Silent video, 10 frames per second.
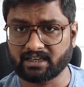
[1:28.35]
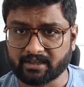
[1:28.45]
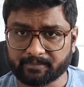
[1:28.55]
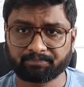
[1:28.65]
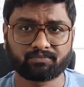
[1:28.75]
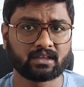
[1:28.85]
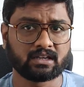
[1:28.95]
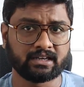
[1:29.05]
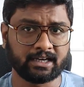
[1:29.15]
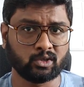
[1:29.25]
layer.
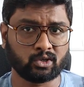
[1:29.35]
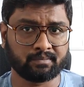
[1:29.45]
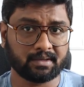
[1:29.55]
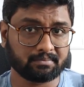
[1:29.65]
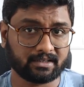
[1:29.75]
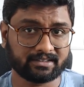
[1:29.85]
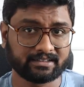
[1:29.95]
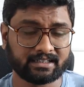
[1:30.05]
Need to remember